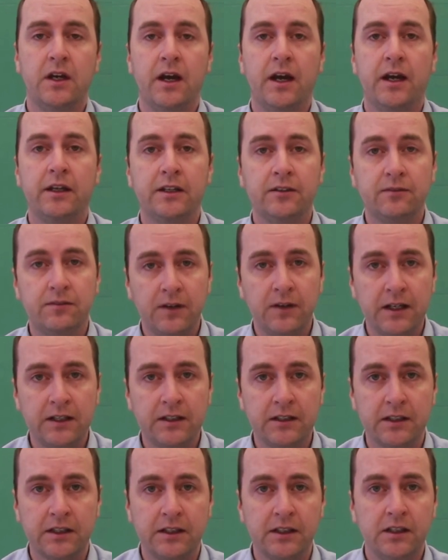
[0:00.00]
And then
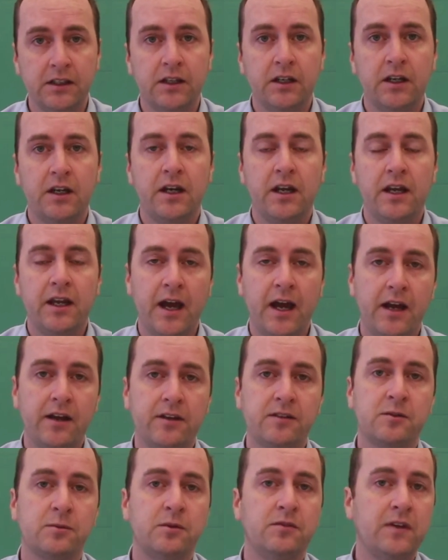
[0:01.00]
finally, it
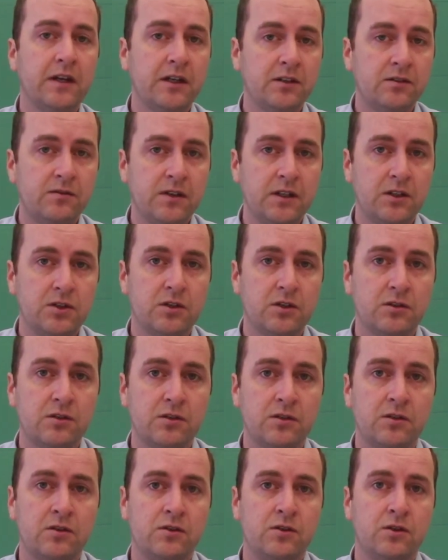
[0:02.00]
has some advanced
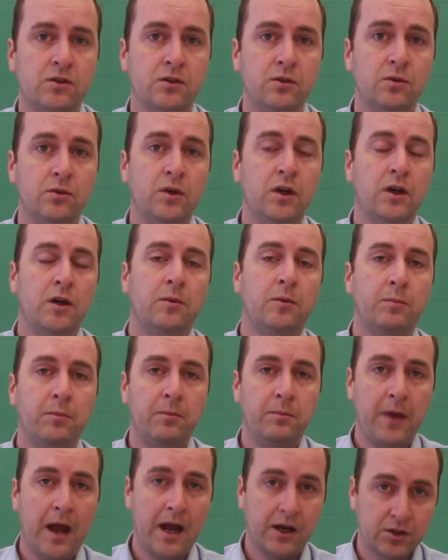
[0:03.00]
features to
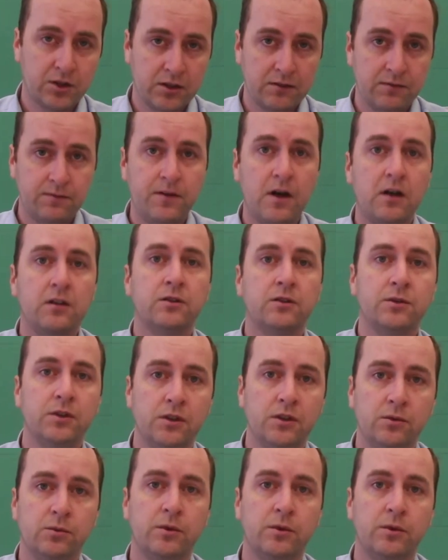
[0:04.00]
actually follow you